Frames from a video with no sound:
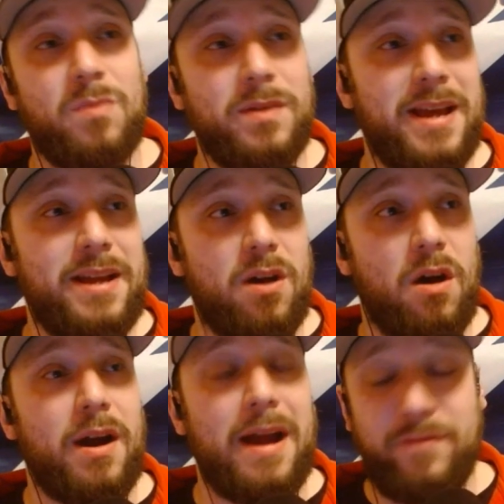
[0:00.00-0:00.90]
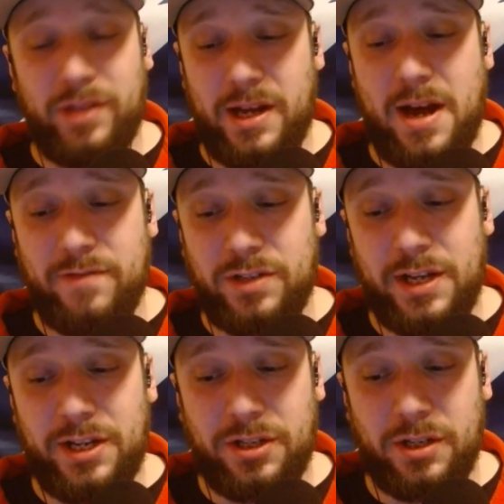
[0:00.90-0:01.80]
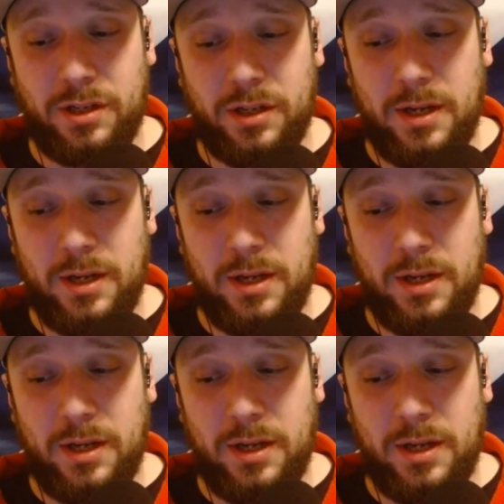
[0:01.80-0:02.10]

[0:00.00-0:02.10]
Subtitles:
when they are having the conversation